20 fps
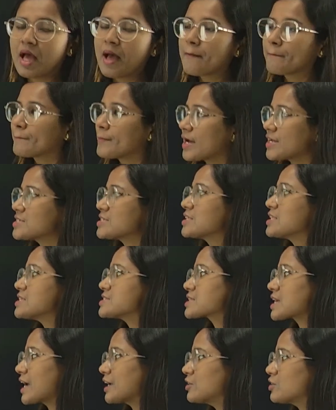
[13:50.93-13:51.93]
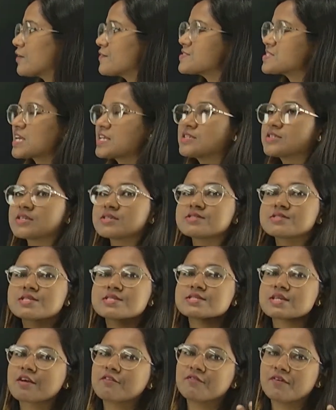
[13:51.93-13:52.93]
But these kind of
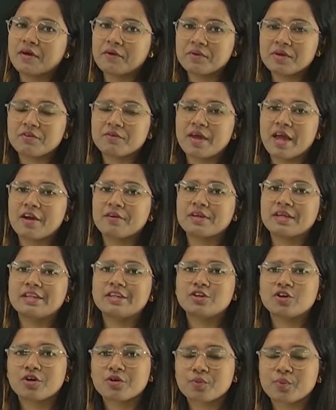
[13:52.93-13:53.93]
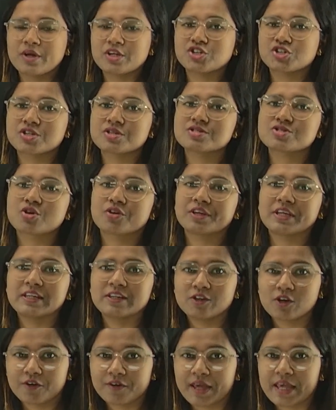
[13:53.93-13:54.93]
sentences are very rare in your questions or in
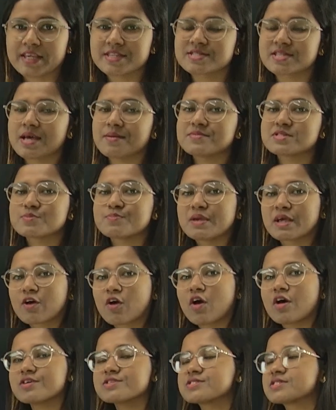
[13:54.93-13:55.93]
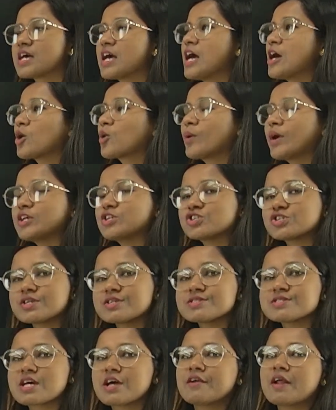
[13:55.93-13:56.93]
your exams because
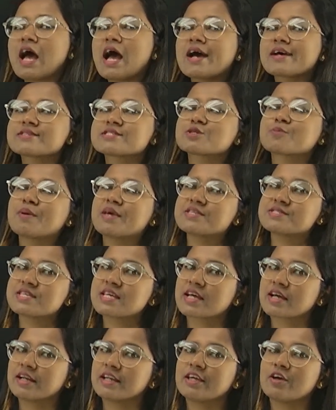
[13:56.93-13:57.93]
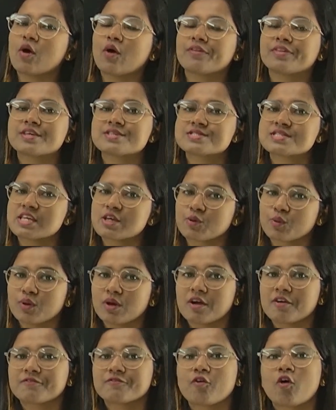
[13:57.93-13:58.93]
questions are asked basically on the
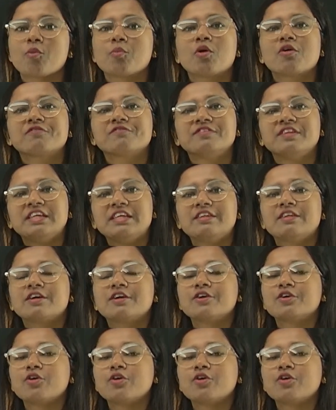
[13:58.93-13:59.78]
singular form of neither